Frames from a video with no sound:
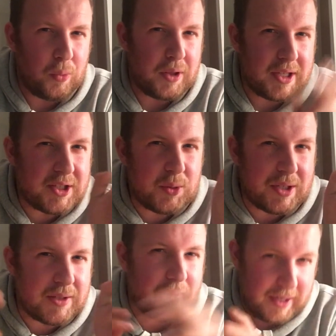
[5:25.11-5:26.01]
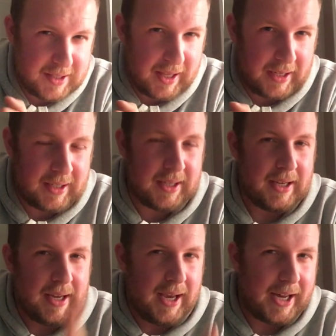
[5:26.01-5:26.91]
with this twist face thing,
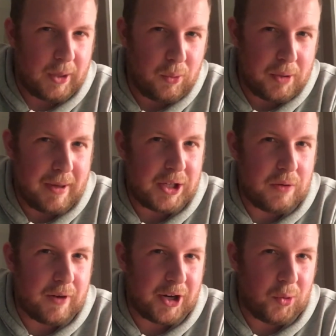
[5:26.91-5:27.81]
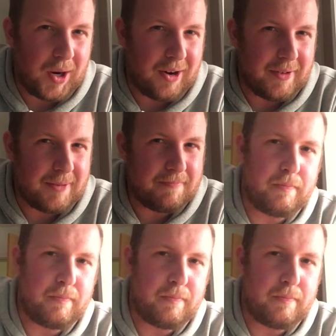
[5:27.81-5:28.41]
and I want to make you very aware of it.